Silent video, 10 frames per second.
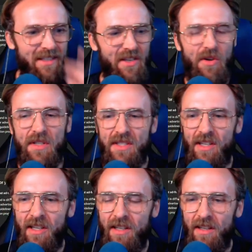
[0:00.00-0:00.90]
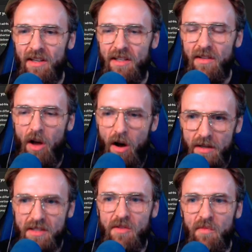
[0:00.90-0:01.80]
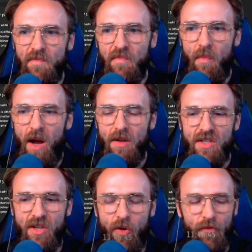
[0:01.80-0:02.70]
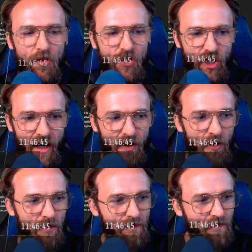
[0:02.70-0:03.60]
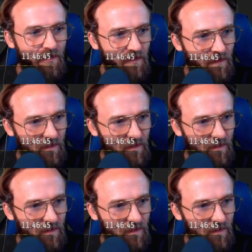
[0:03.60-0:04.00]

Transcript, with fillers: So it's an awesome milestone for the channel.